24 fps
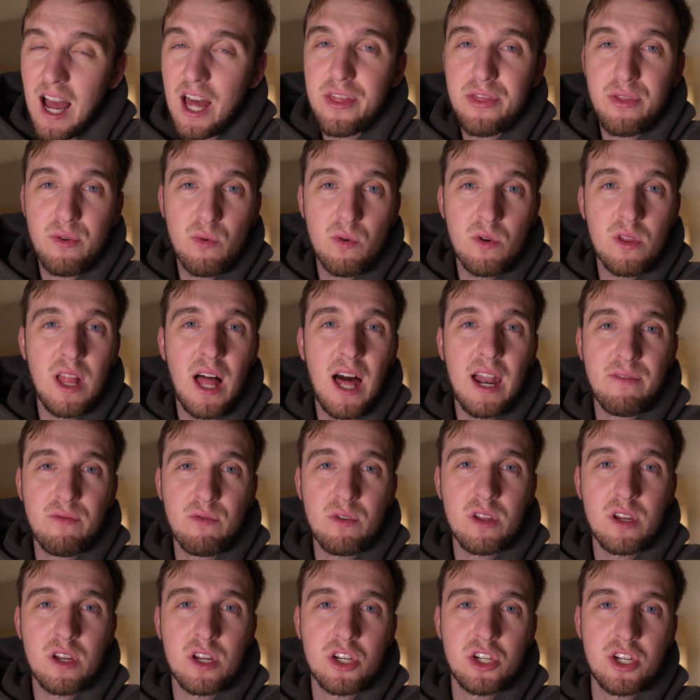I threw a lot of
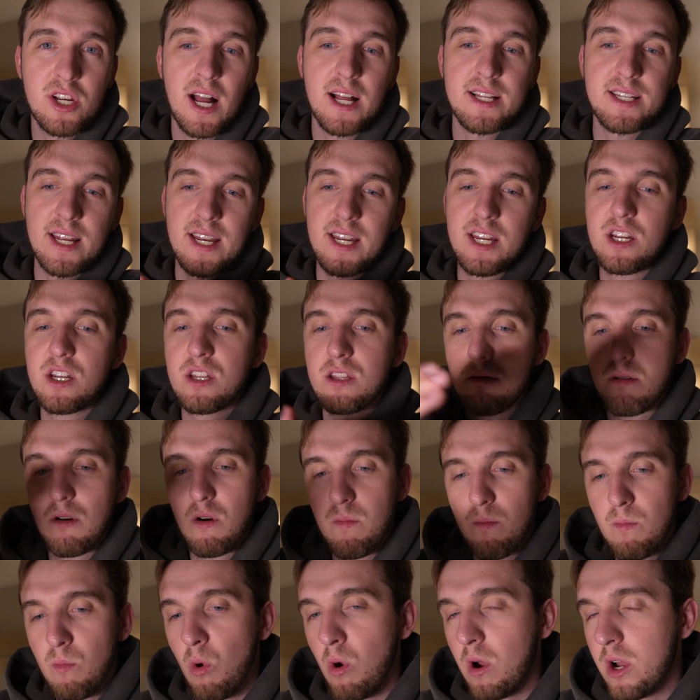really good shots. I need to throw
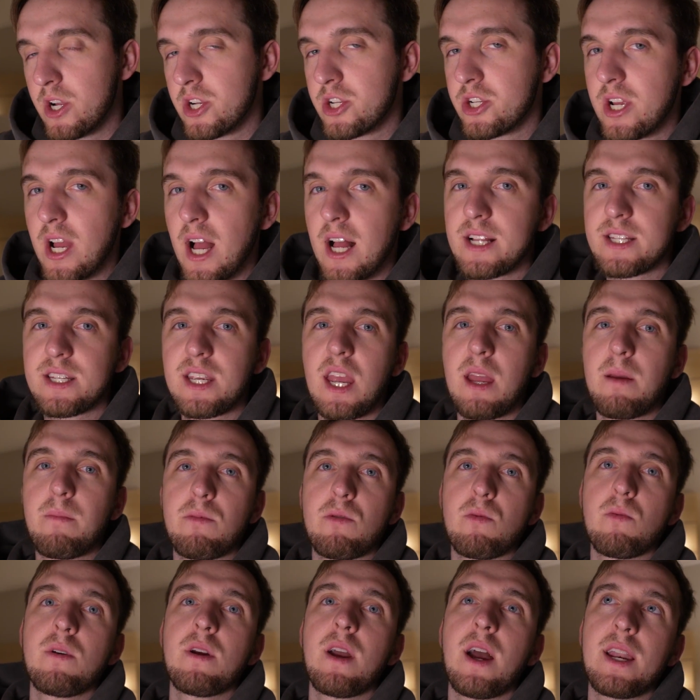more good shots game
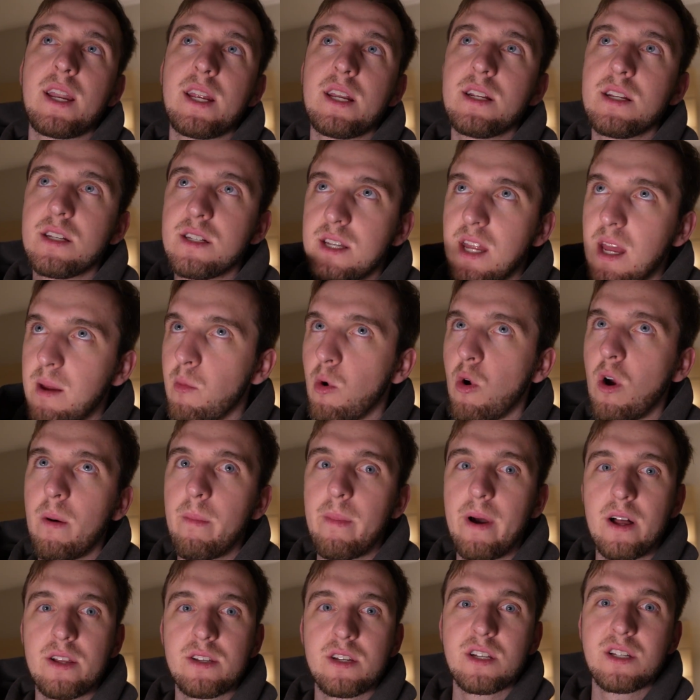3. I need to stay more on
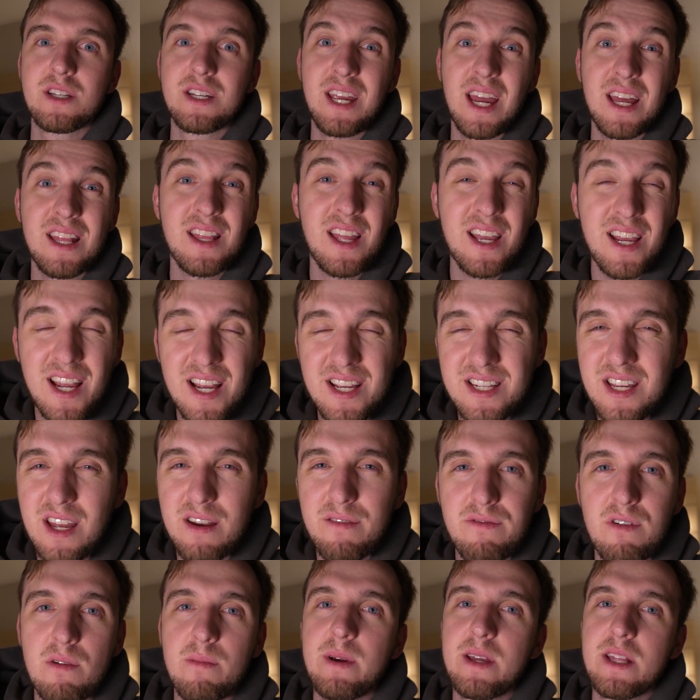balance because, again, like I said,
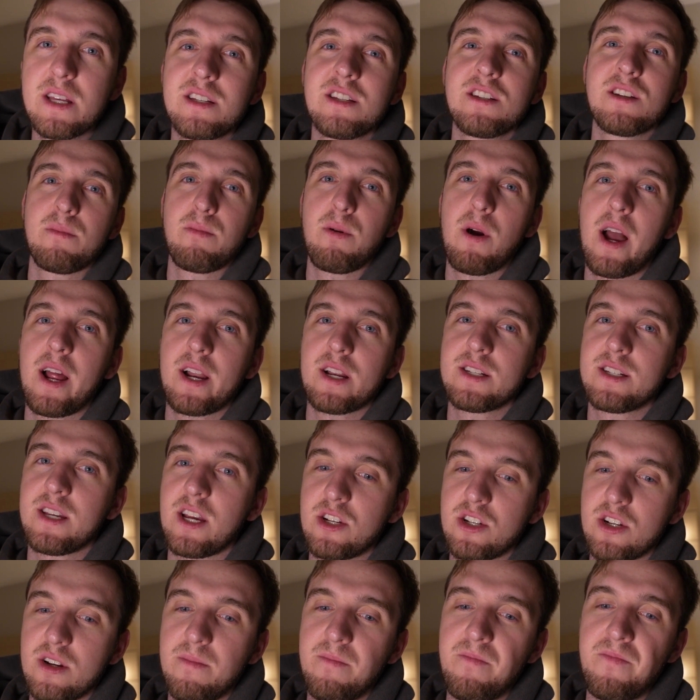for me, this is a practice
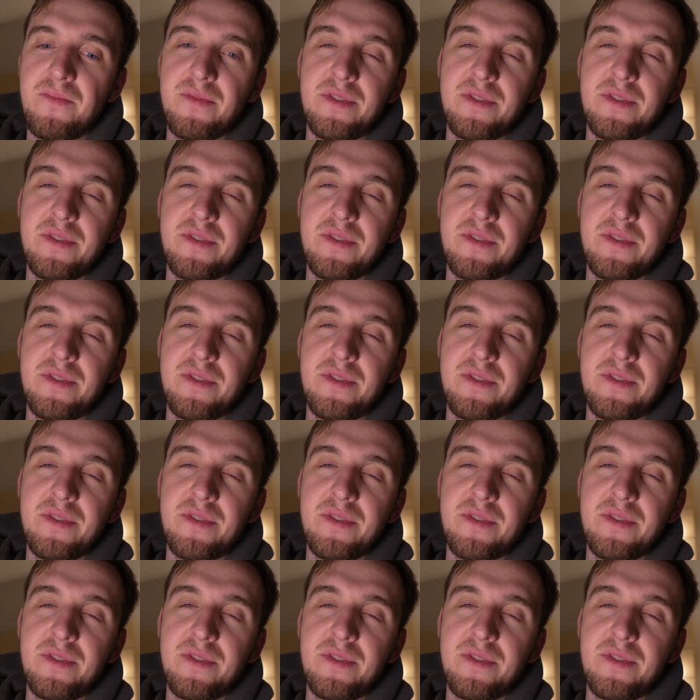session.